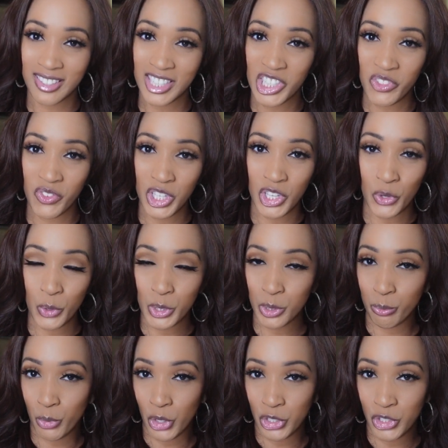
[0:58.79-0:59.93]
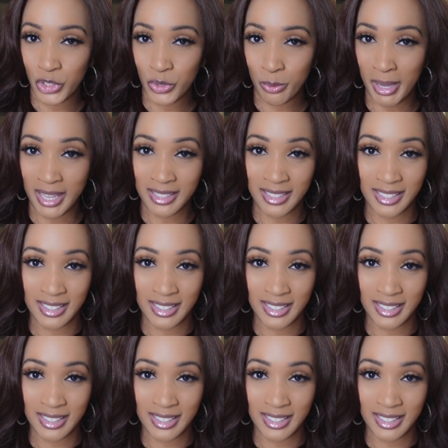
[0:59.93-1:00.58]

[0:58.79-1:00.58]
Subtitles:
This video is brought to you by the